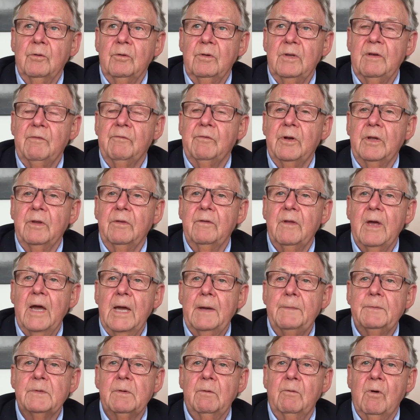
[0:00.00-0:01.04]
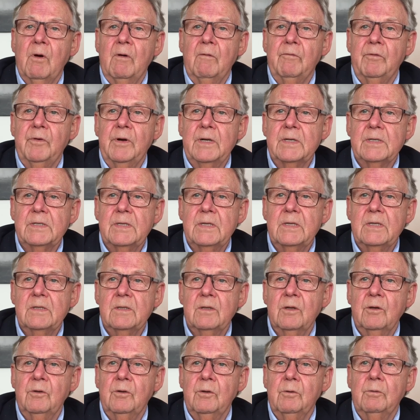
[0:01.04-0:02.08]
to different types of conferences,
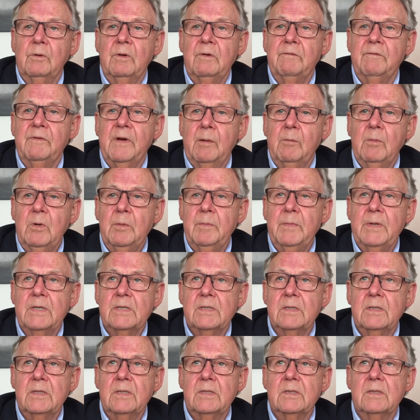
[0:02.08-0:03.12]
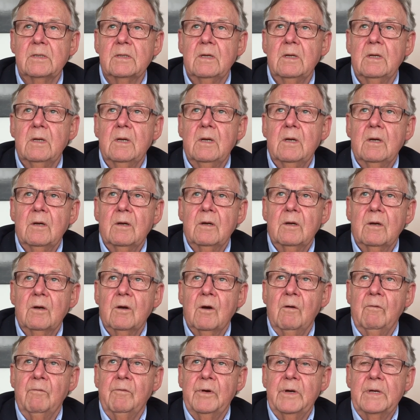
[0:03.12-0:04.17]
not only family business
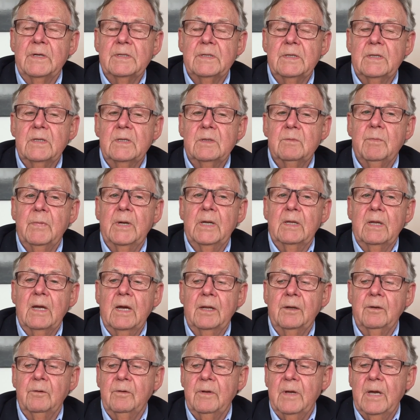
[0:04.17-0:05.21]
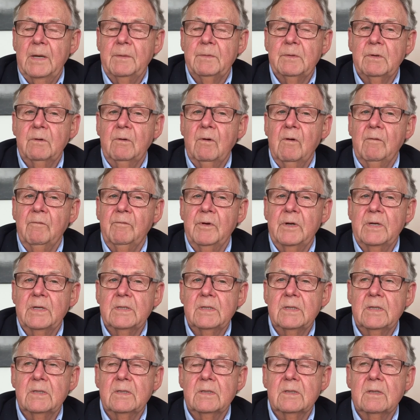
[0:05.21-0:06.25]
conferences, but other types of
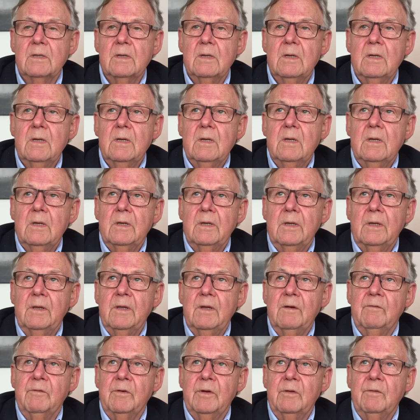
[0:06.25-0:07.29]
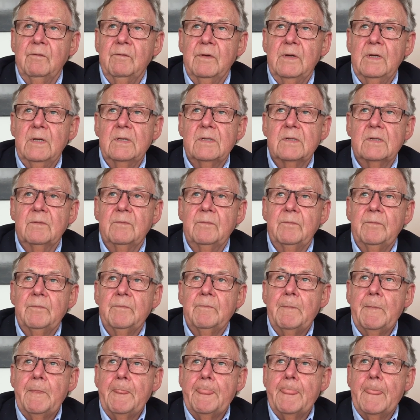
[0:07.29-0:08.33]
conferences in different fields
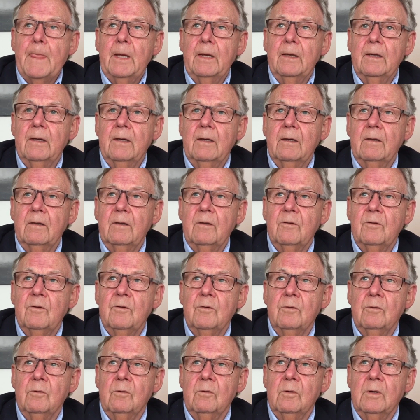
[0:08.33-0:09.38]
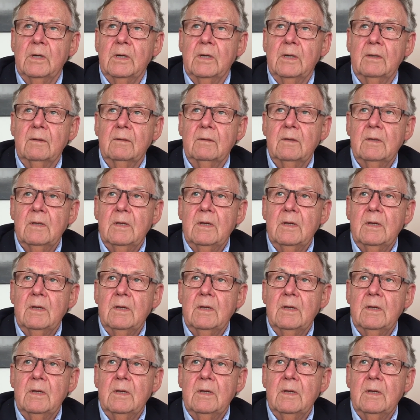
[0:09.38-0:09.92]
uh, to, uh,